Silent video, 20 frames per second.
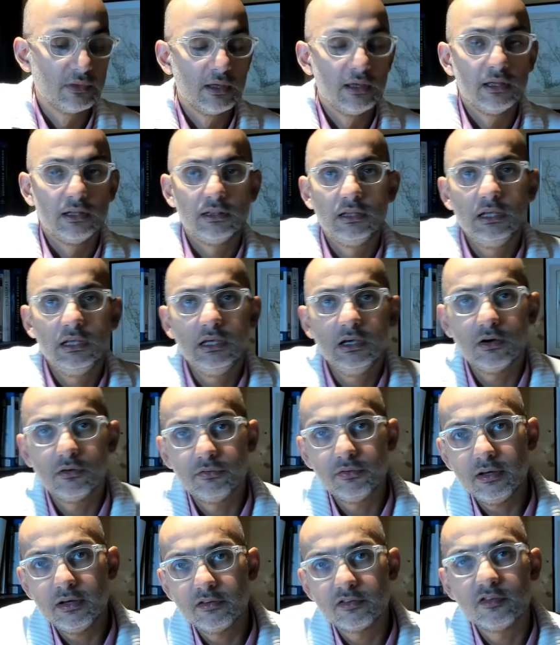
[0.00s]
T of
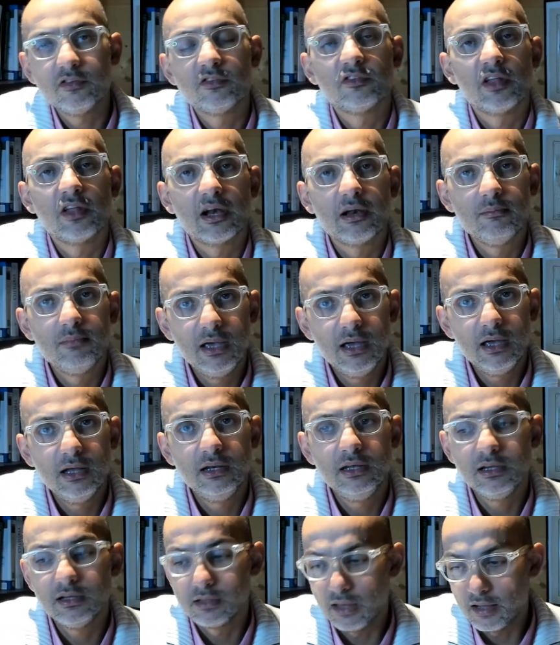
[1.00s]
x is the
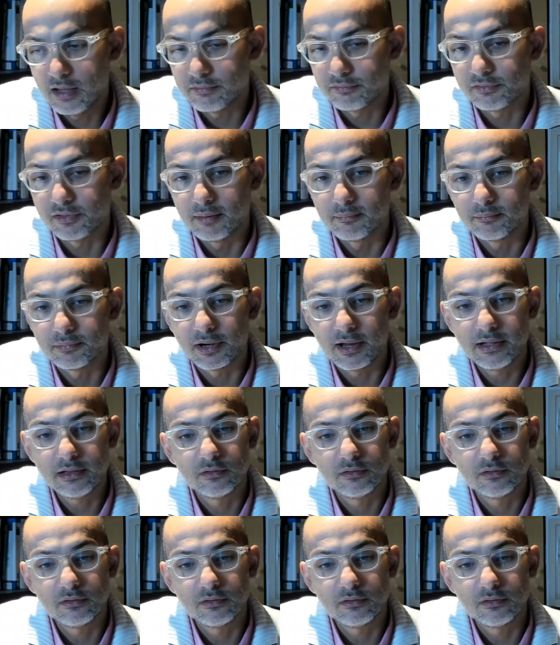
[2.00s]
remaining lifetime, right?